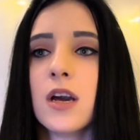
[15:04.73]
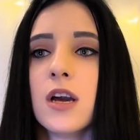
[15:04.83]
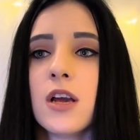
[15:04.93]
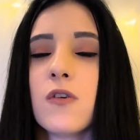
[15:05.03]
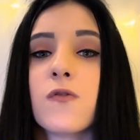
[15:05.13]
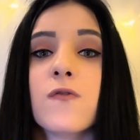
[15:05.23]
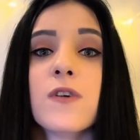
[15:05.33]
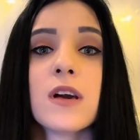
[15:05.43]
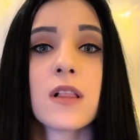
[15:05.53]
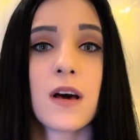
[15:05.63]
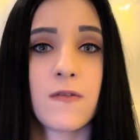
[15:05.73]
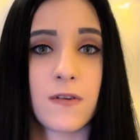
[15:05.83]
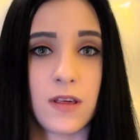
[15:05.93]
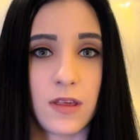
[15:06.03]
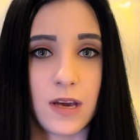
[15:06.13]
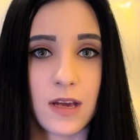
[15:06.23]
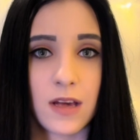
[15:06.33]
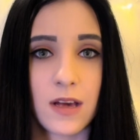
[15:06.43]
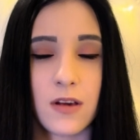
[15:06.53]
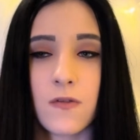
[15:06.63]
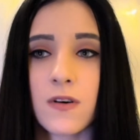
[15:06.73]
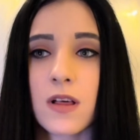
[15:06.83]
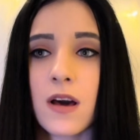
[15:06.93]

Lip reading: you feel everything. You feel